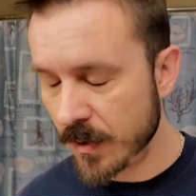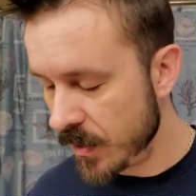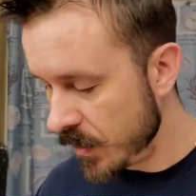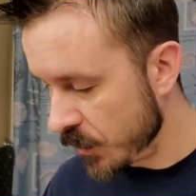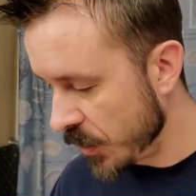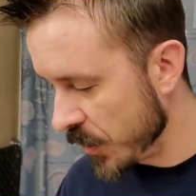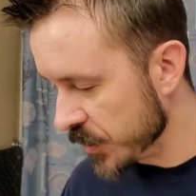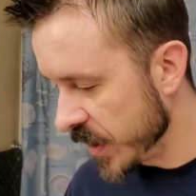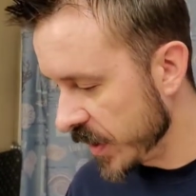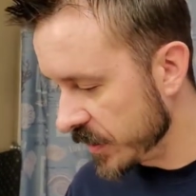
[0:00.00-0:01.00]
One of those
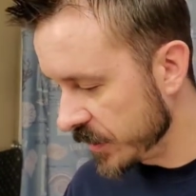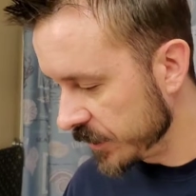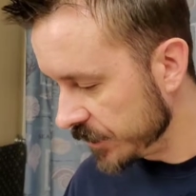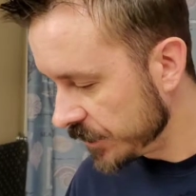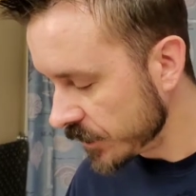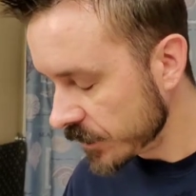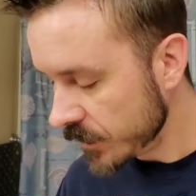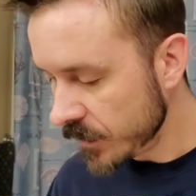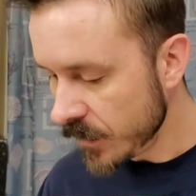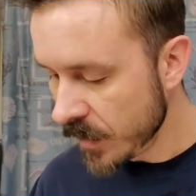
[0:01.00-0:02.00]
days.
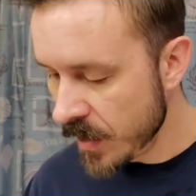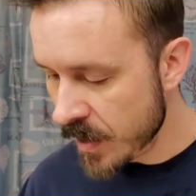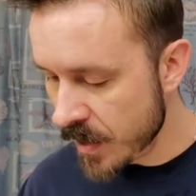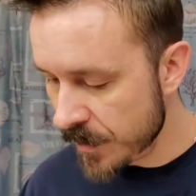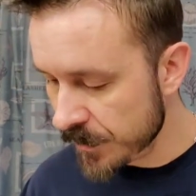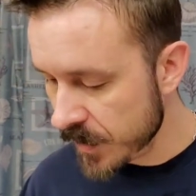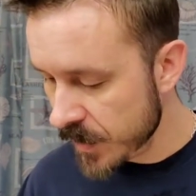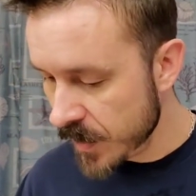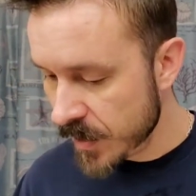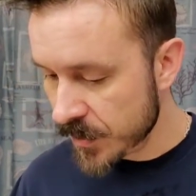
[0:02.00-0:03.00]
So
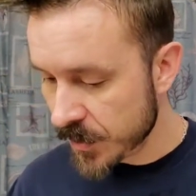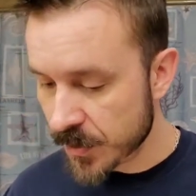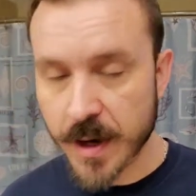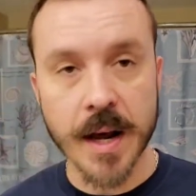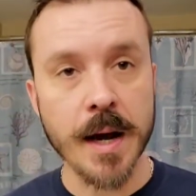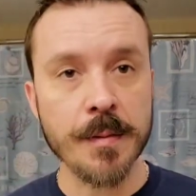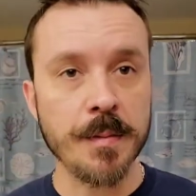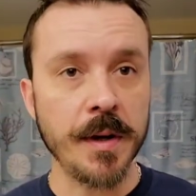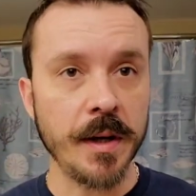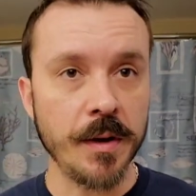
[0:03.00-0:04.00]
today I'm going to
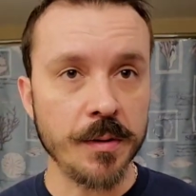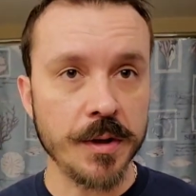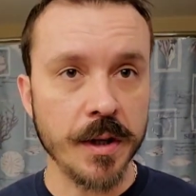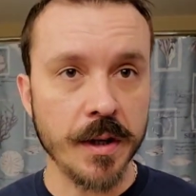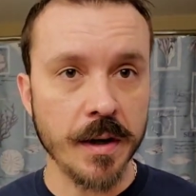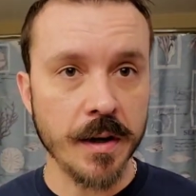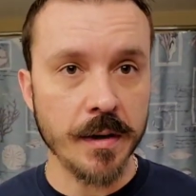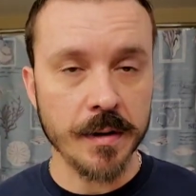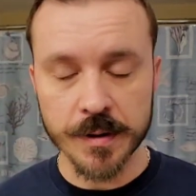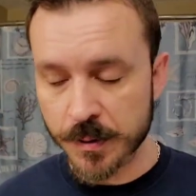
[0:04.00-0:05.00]
be using
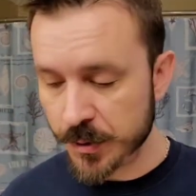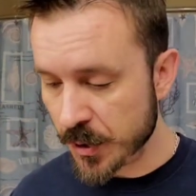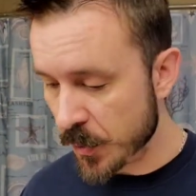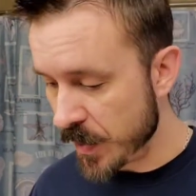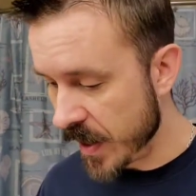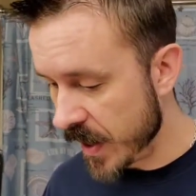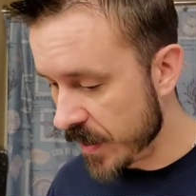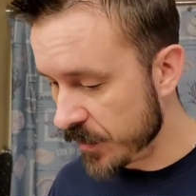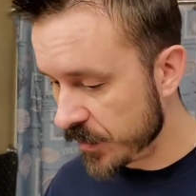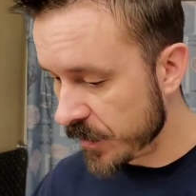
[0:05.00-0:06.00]
a new soap I
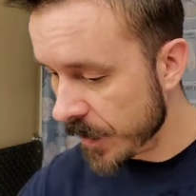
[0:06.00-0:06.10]
have.